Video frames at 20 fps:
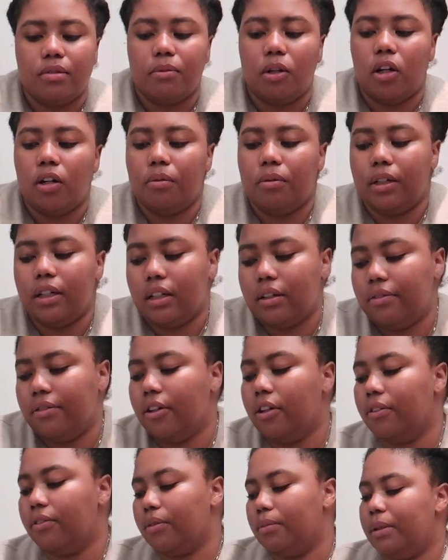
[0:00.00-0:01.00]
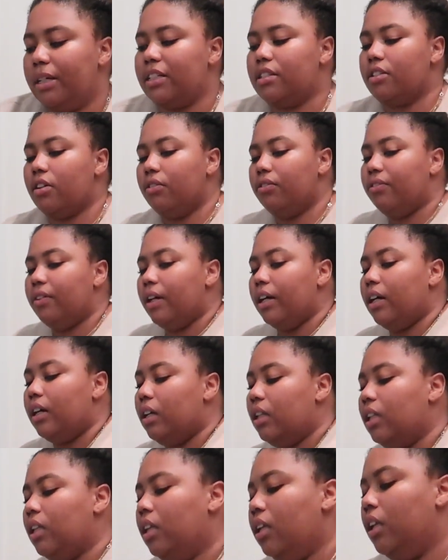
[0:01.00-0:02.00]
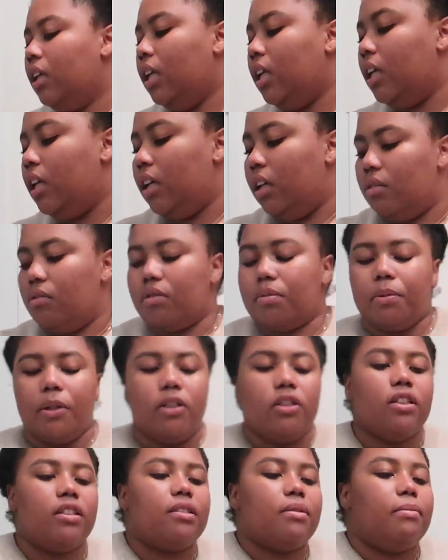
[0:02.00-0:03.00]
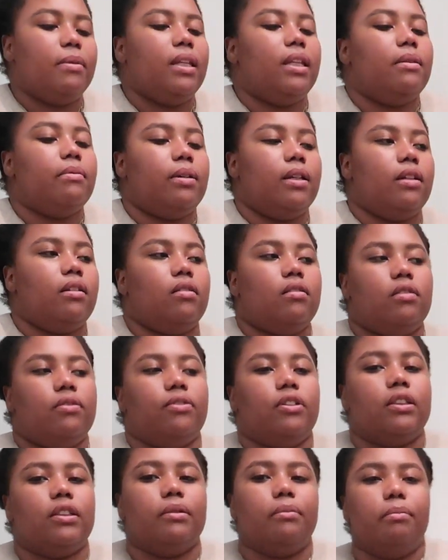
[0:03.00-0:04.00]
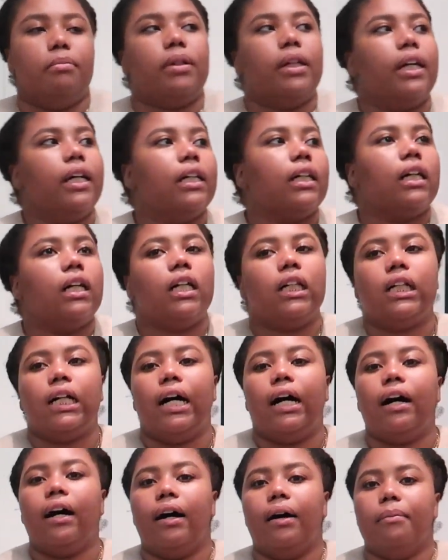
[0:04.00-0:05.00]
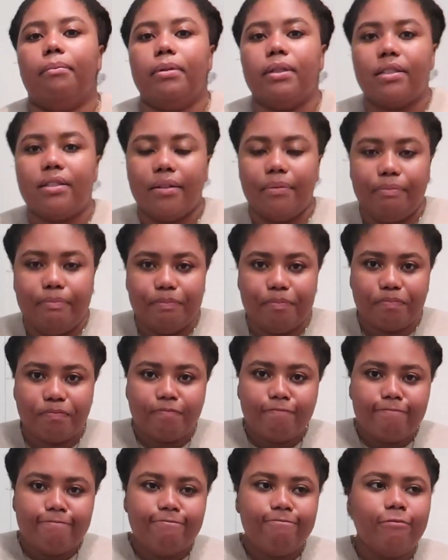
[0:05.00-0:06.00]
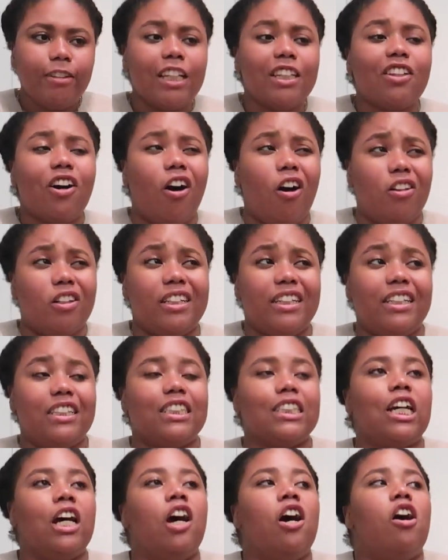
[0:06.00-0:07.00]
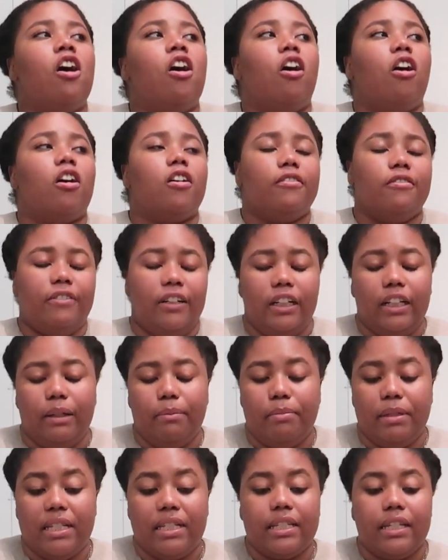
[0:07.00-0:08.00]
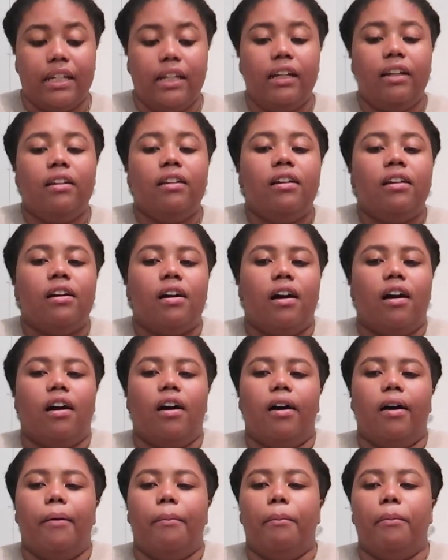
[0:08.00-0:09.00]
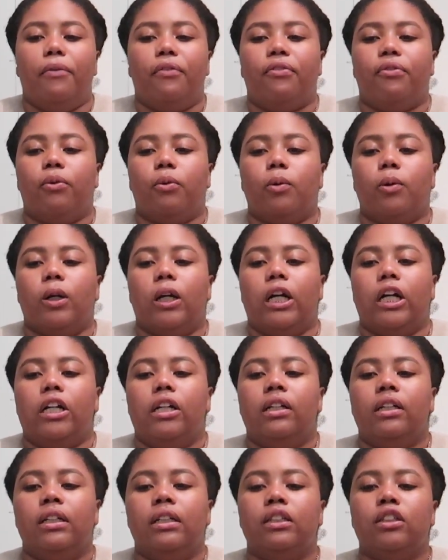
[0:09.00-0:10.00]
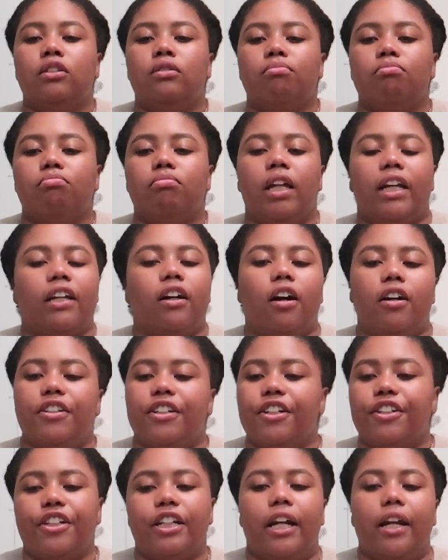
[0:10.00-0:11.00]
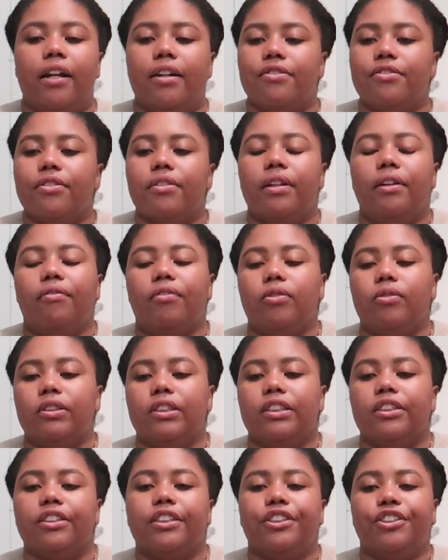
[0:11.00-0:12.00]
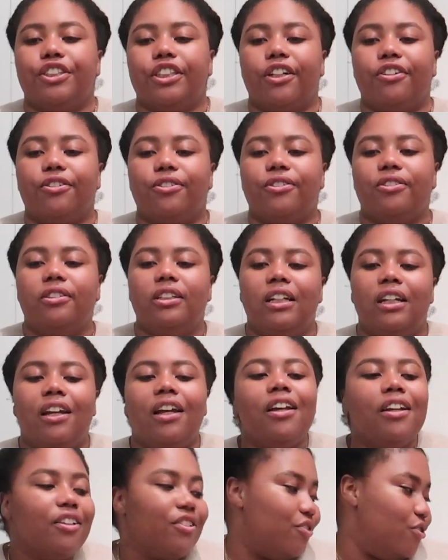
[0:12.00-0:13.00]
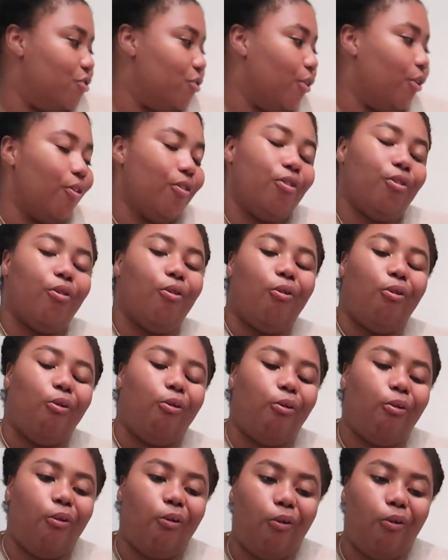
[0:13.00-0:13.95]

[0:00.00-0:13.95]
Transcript: some artwork for over my sofa, respond to some emails for some brand collabs. The holidays are very busy um, for like content creators, influencers in general. So